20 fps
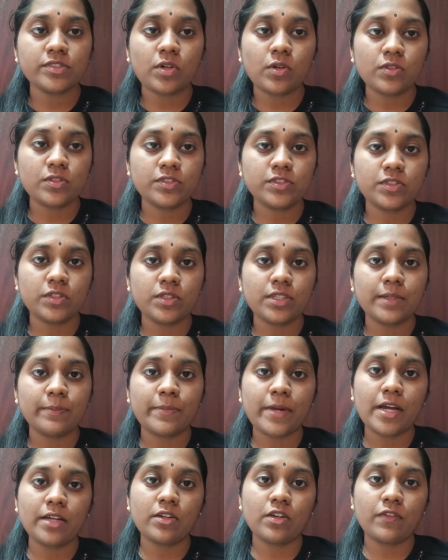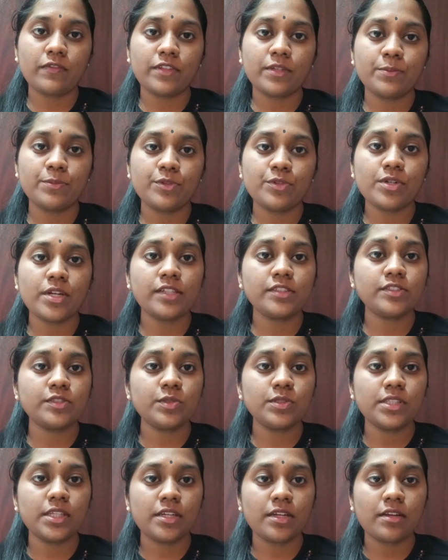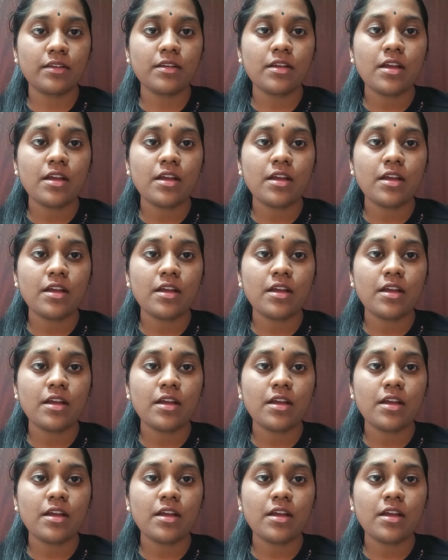also a part of the Brunei Sultanate.